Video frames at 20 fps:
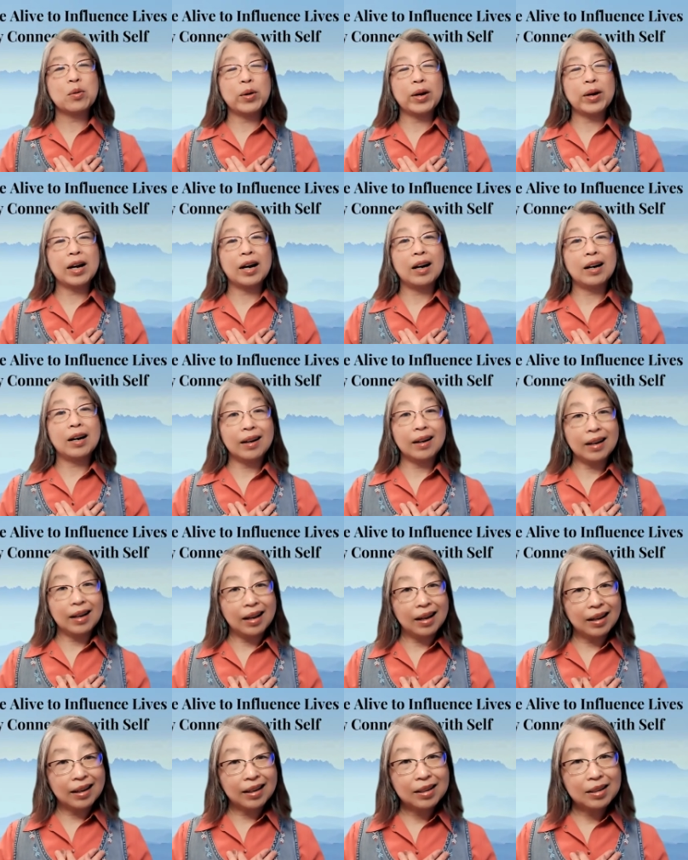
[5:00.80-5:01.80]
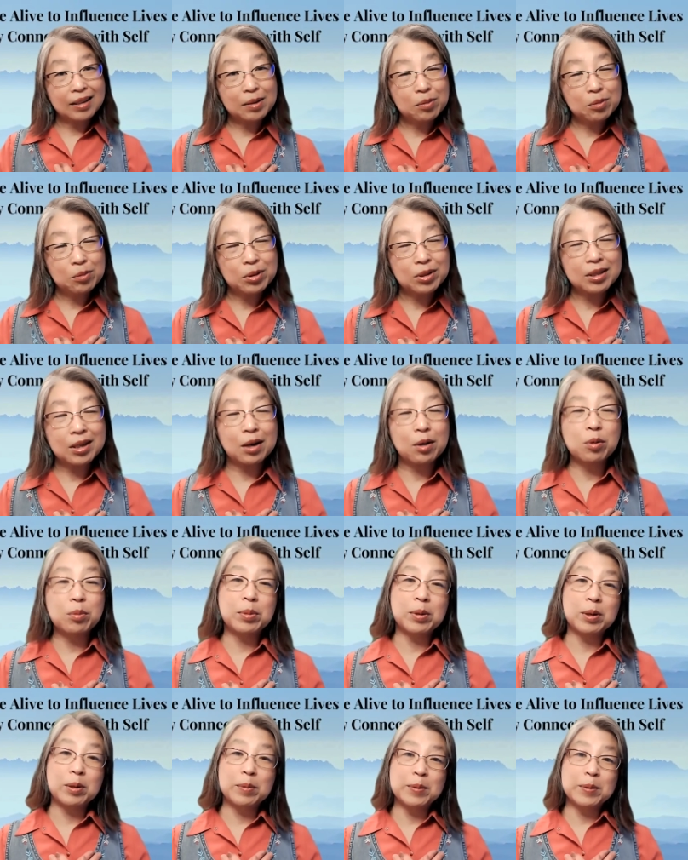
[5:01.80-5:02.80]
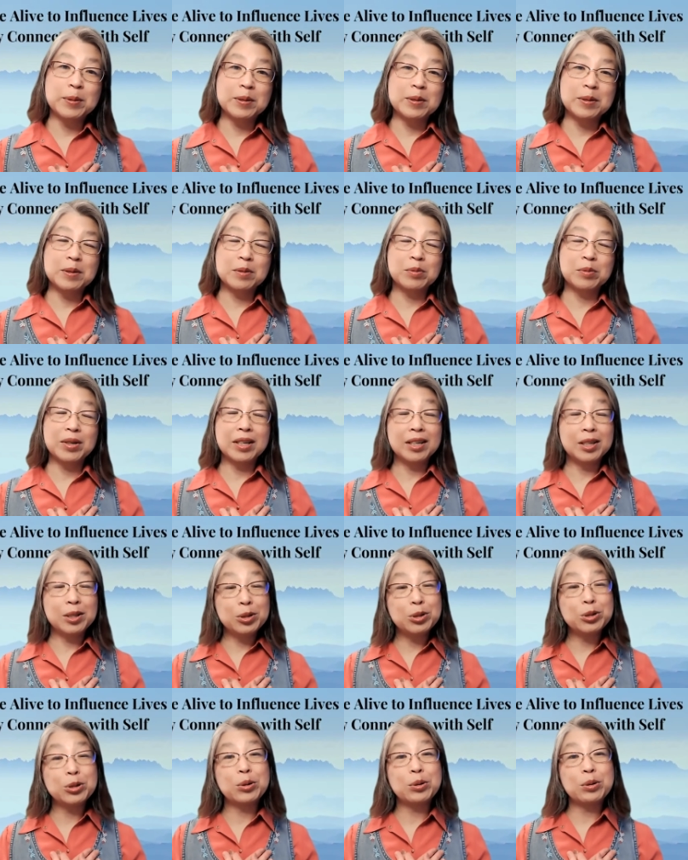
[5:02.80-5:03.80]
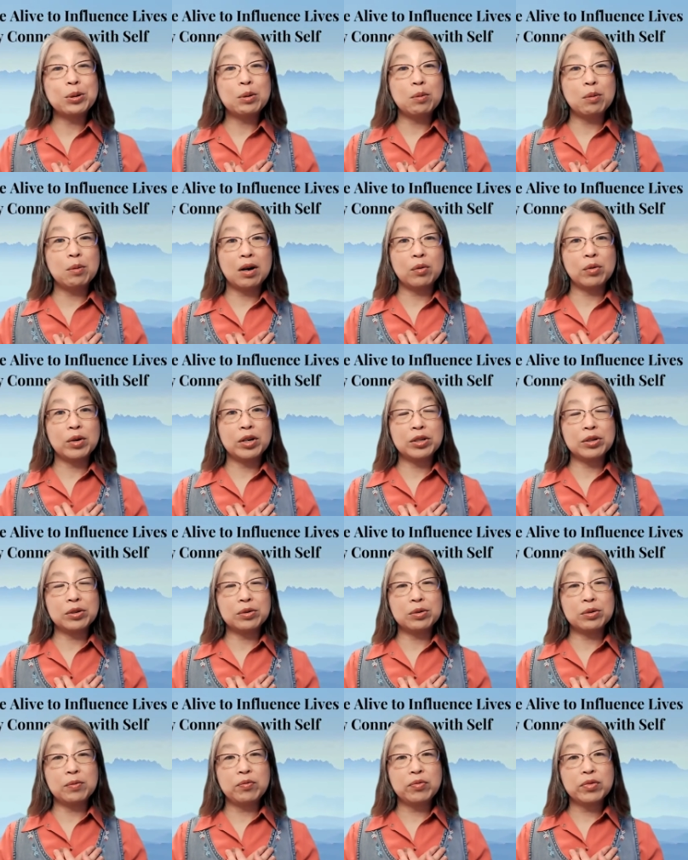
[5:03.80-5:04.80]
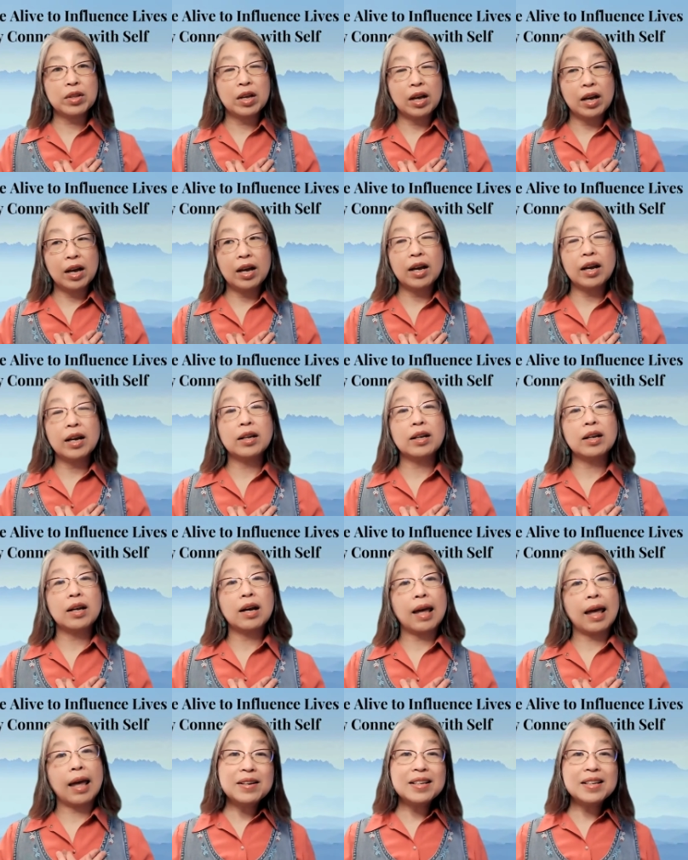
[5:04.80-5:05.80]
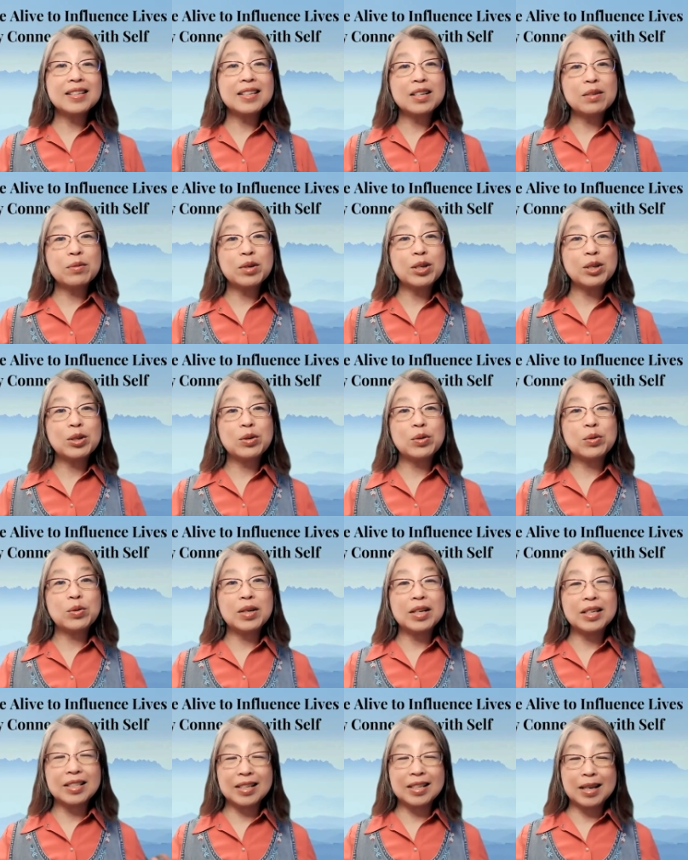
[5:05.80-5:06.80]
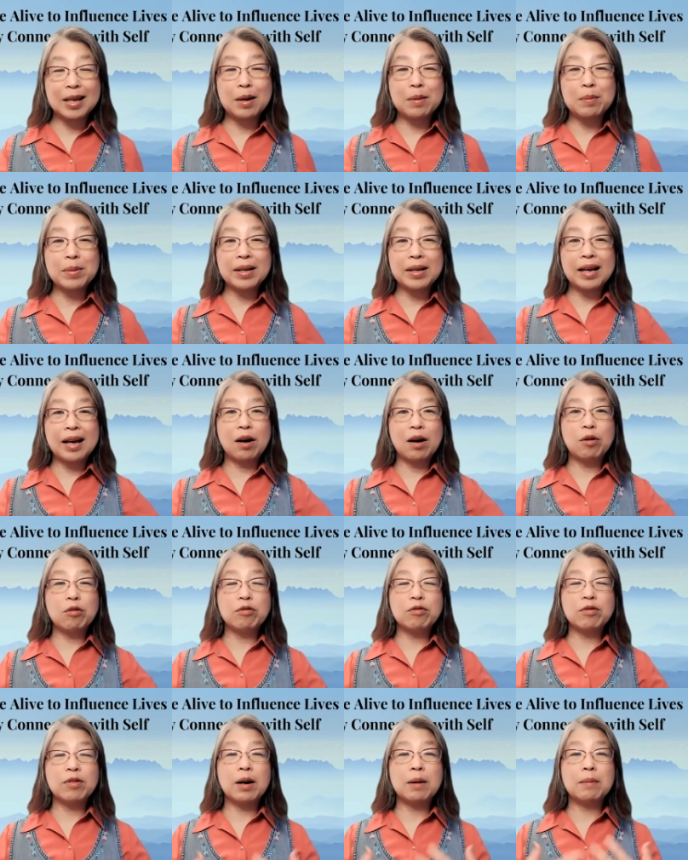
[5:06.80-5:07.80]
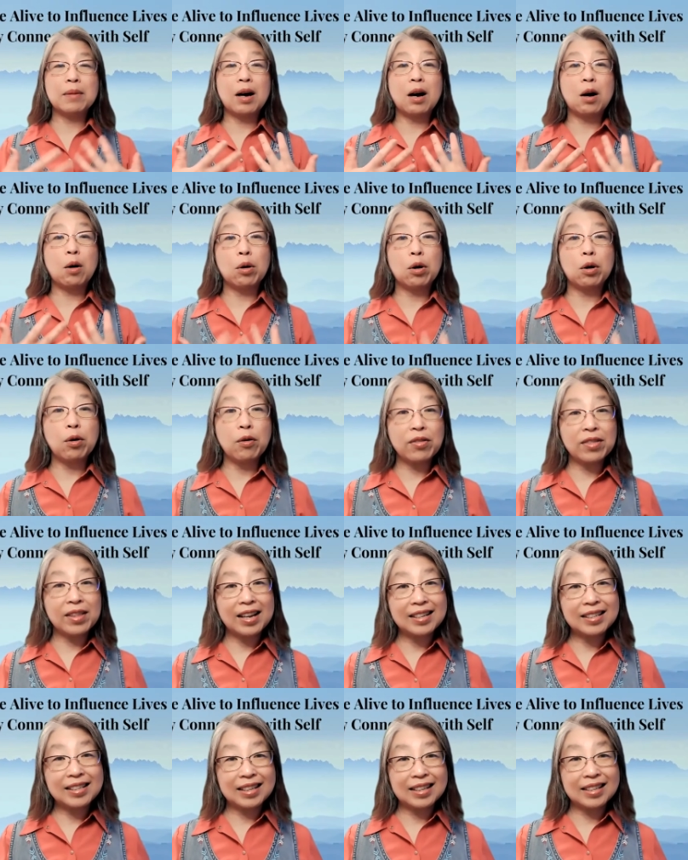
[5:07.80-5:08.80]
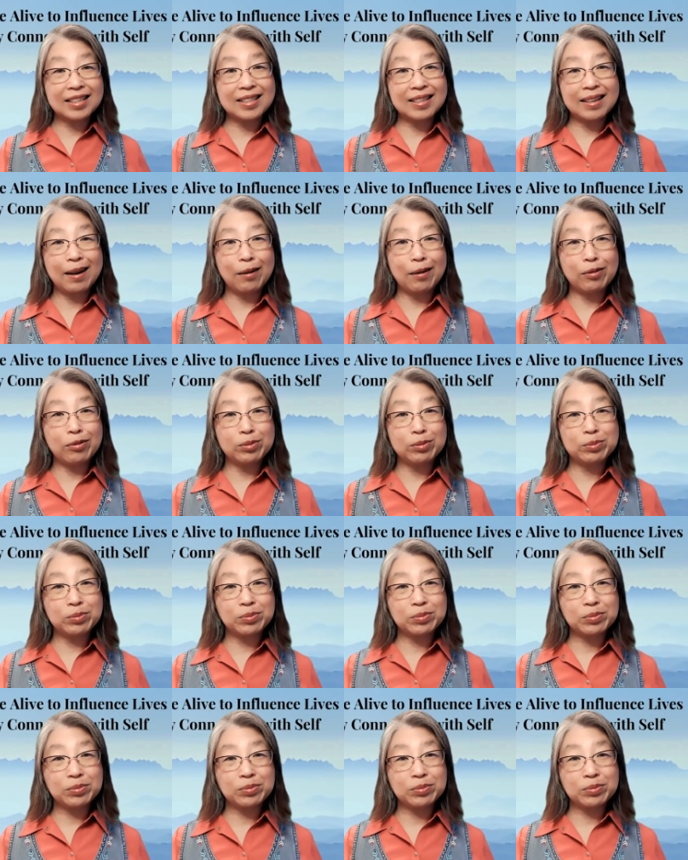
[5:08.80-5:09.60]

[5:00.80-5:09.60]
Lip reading: We are aligned with our purpose. We enjoy what we do. And everything we do is coming out from our authentic self.